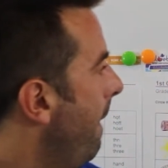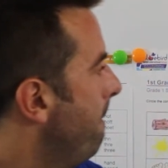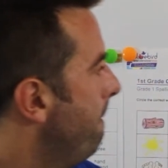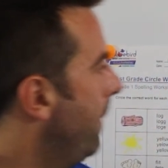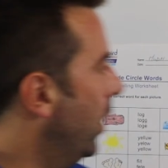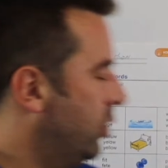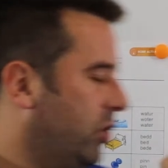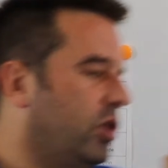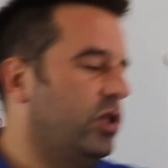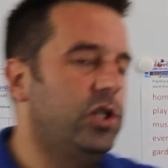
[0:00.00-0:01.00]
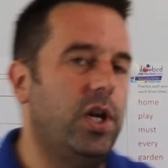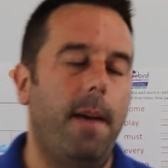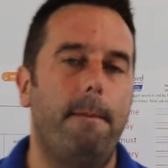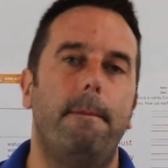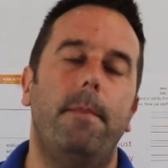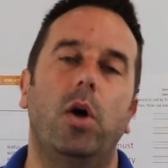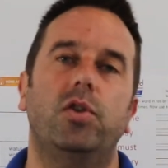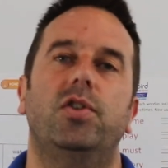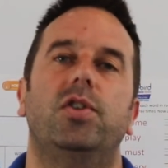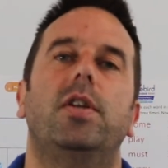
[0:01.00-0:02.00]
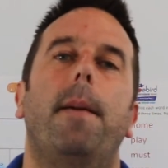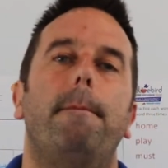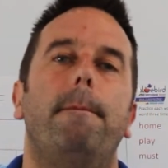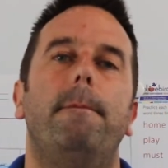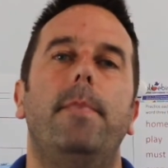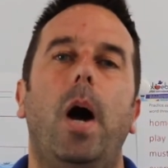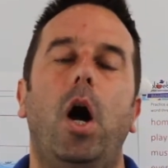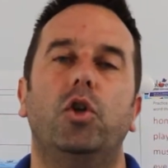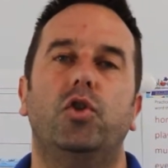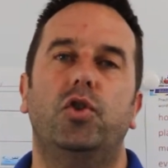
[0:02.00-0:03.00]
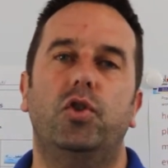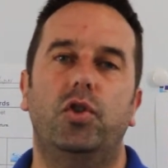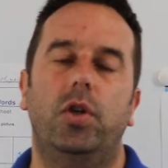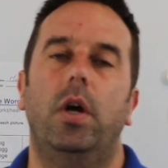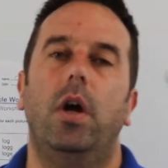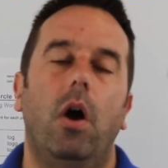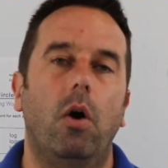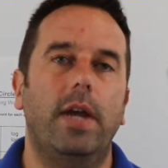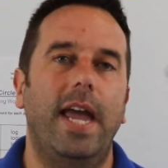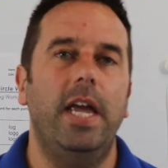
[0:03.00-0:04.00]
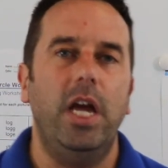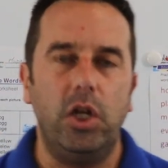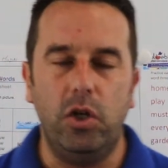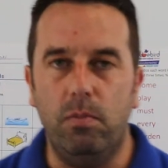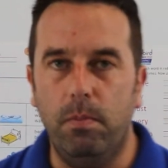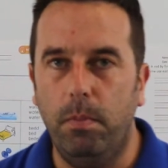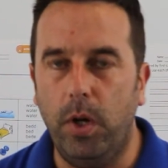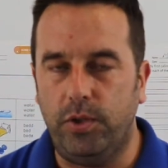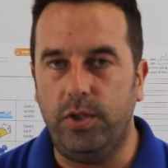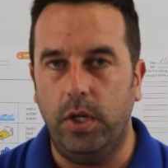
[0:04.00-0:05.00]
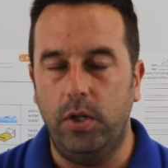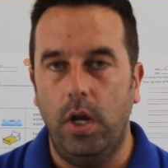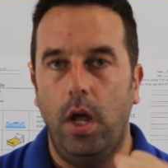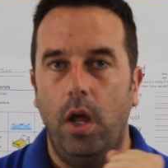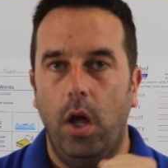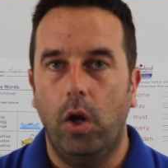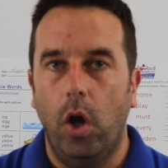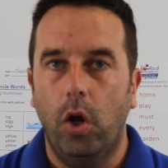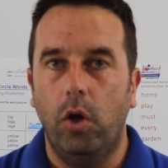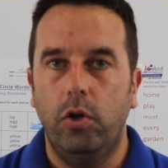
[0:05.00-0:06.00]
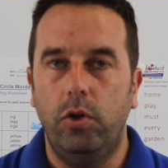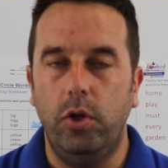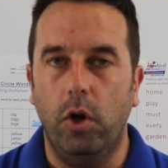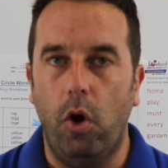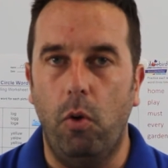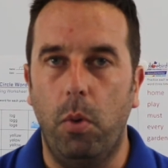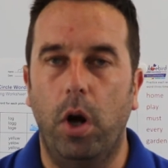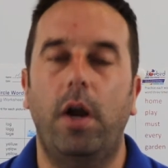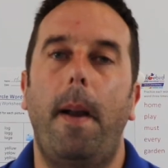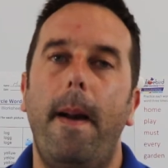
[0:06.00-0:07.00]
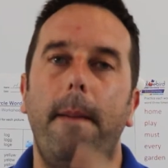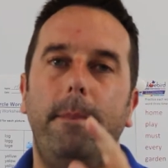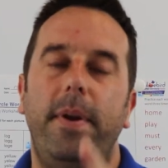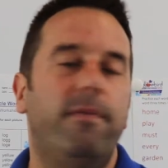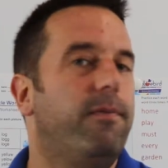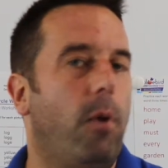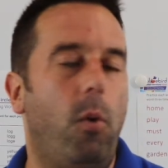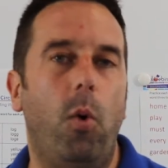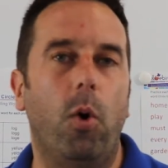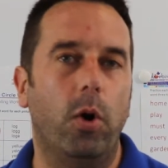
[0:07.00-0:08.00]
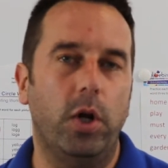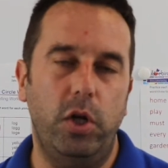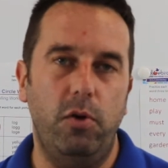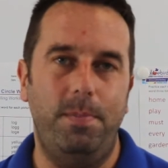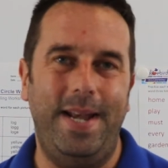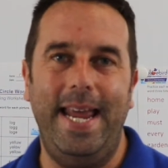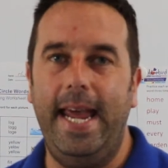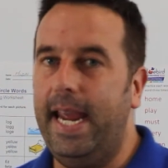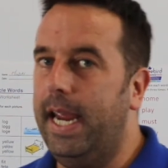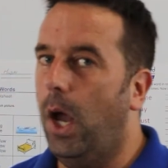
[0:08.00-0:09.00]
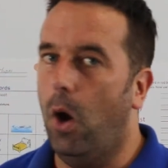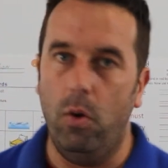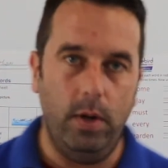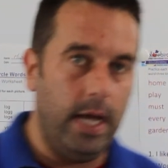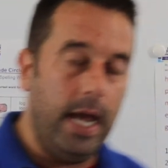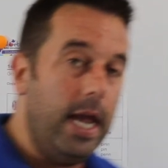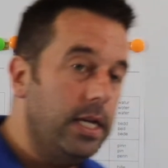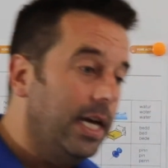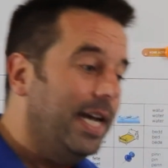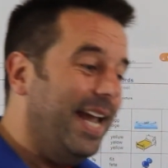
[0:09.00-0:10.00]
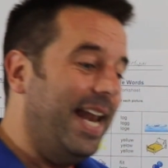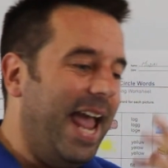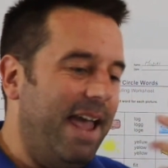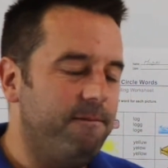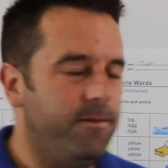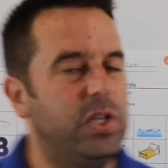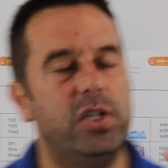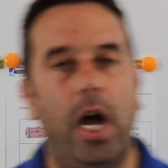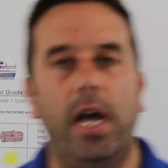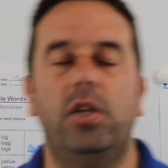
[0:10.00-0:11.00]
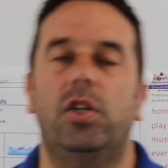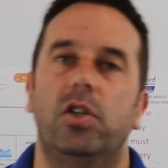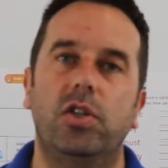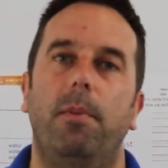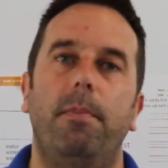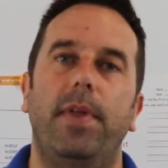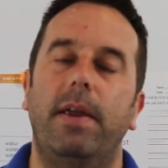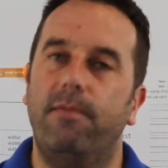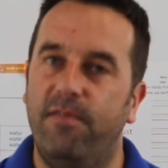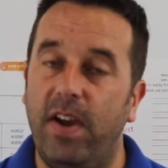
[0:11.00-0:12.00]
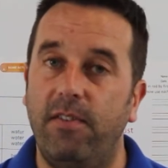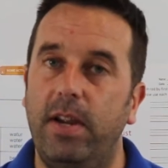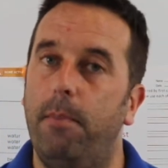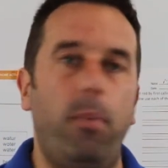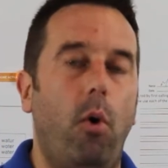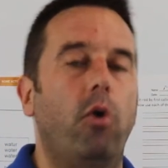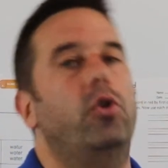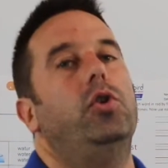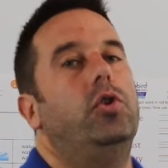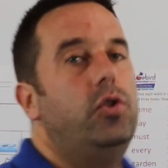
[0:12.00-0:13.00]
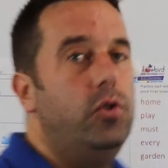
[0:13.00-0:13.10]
Must, must, must. Okay? You must do your homework before you play, okay? It emphasizes something very important to